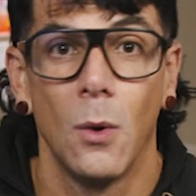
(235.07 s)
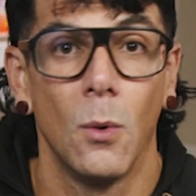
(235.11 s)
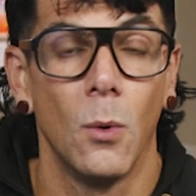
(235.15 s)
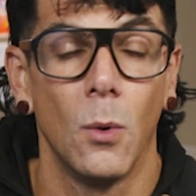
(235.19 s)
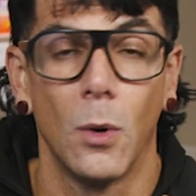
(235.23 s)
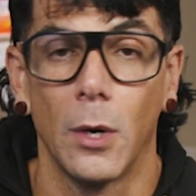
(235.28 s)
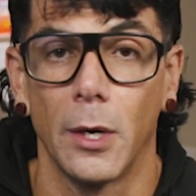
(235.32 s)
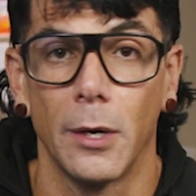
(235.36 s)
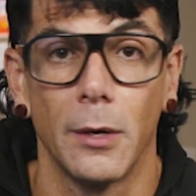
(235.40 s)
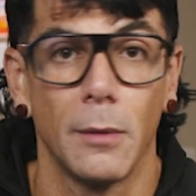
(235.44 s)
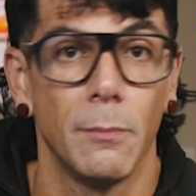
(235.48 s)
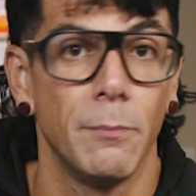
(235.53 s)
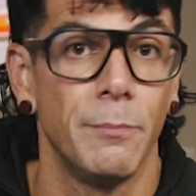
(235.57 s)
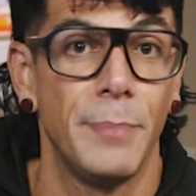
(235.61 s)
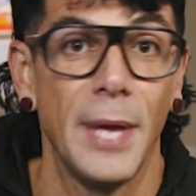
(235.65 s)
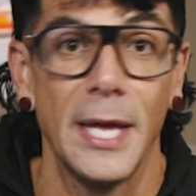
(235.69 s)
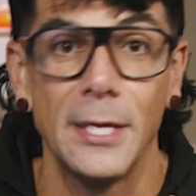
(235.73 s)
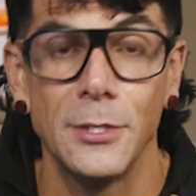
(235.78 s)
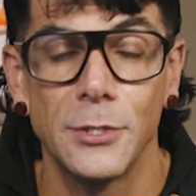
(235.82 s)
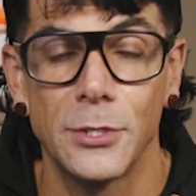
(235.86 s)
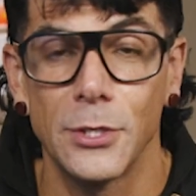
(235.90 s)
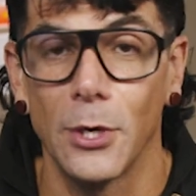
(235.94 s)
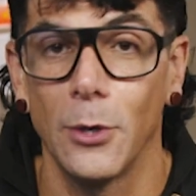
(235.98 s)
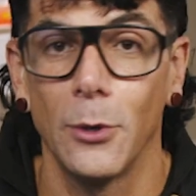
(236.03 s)
or
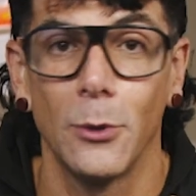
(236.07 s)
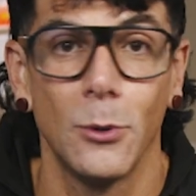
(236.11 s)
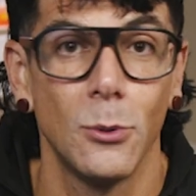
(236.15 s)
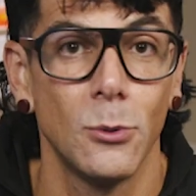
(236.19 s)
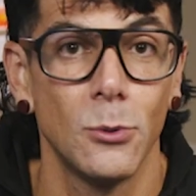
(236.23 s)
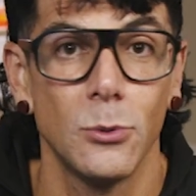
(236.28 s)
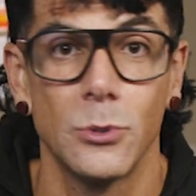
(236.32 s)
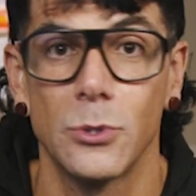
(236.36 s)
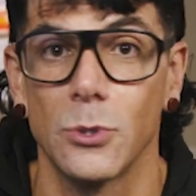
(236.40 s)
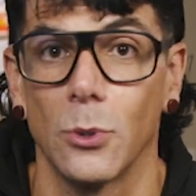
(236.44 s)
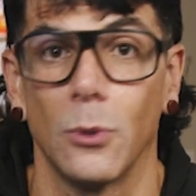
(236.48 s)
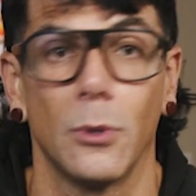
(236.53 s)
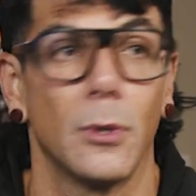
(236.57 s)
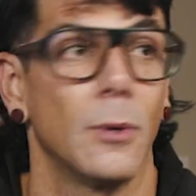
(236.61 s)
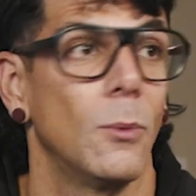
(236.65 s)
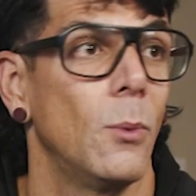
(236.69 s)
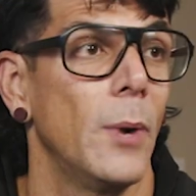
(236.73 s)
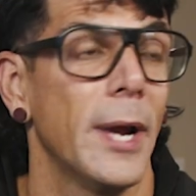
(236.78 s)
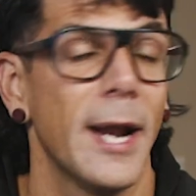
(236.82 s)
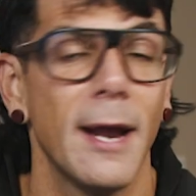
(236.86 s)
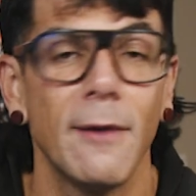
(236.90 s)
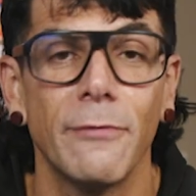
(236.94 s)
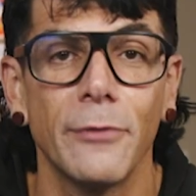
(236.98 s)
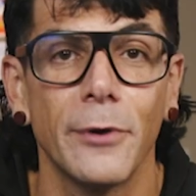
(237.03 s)
benzos or
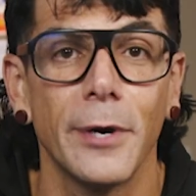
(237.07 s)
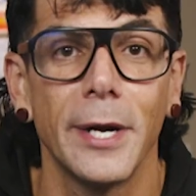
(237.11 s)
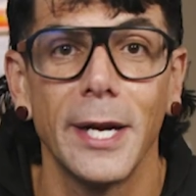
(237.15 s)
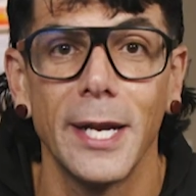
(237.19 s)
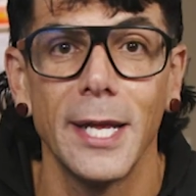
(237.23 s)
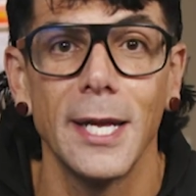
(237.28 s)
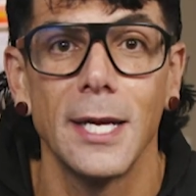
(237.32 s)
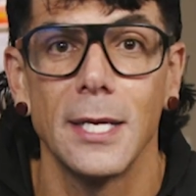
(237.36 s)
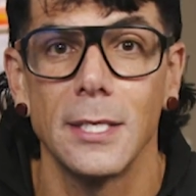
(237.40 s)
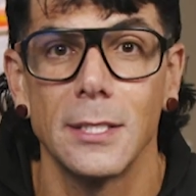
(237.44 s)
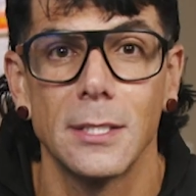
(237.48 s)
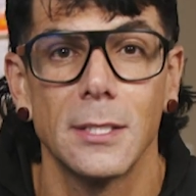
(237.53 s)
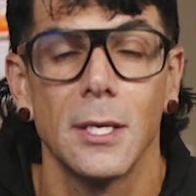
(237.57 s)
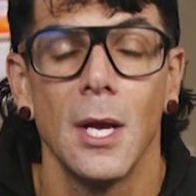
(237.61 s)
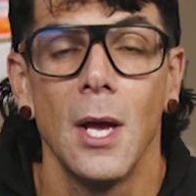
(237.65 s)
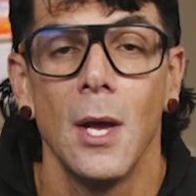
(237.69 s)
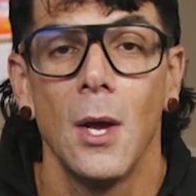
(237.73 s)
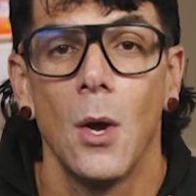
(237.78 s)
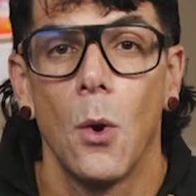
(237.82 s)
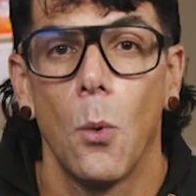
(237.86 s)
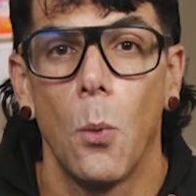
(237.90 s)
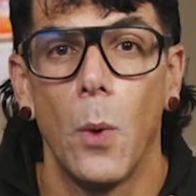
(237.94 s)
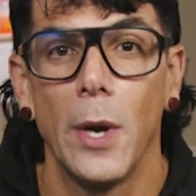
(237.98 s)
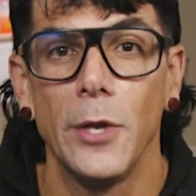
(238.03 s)
whatever it is.
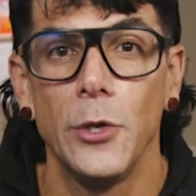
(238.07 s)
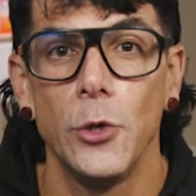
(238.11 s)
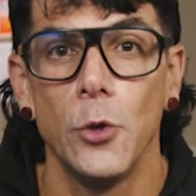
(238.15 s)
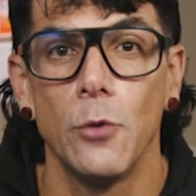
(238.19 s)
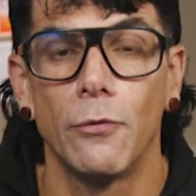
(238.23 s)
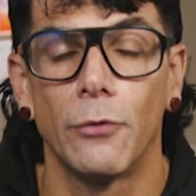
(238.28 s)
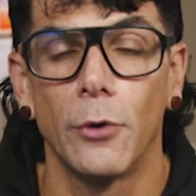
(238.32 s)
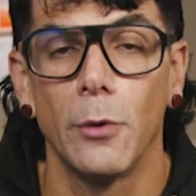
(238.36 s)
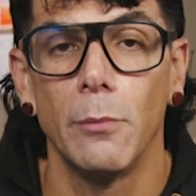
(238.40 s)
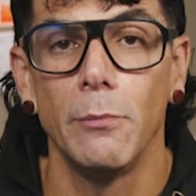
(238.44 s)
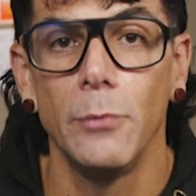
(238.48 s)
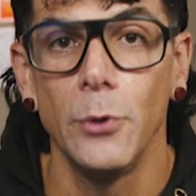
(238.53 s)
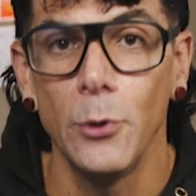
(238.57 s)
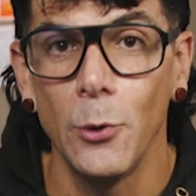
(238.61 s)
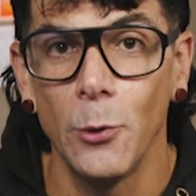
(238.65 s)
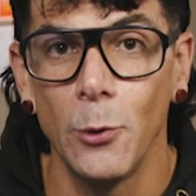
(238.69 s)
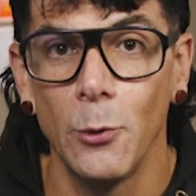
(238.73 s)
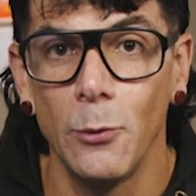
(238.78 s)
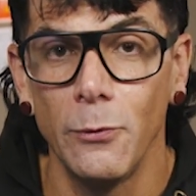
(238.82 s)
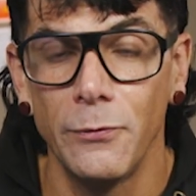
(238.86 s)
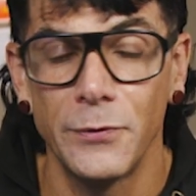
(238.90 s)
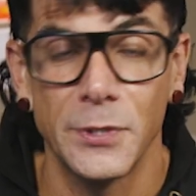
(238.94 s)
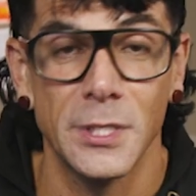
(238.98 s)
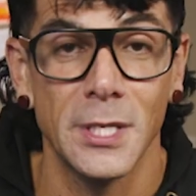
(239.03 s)
When you
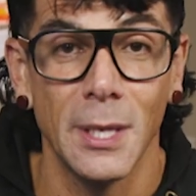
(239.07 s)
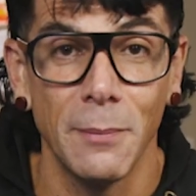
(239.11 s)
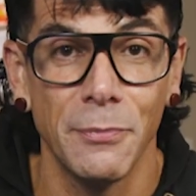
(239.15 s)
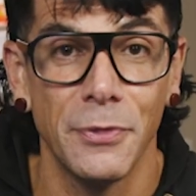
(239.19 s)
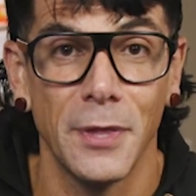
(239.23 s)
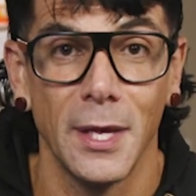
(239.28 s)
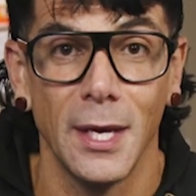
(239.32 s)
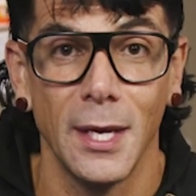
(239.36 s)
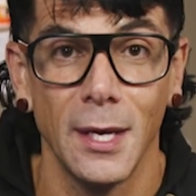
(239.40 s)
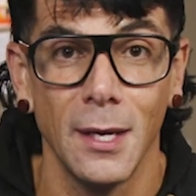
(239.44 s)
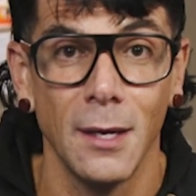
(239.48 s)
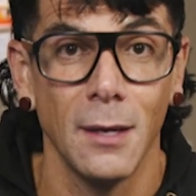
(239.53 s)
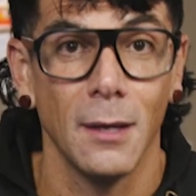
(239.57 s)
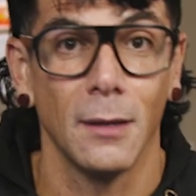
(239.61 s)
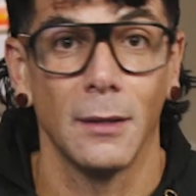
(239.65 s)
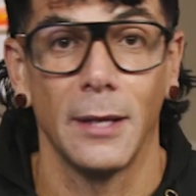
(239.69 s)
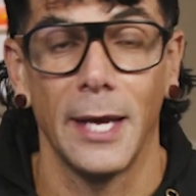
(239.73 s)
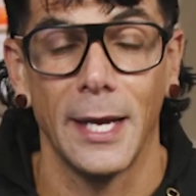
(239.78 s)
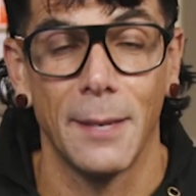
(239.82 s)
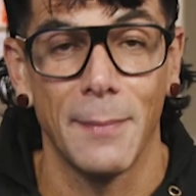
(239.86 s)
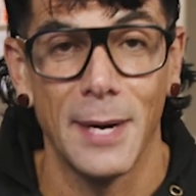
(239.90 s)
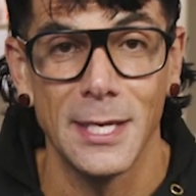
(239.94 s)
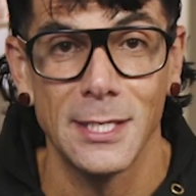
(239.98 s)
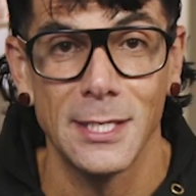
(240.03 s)
remove something like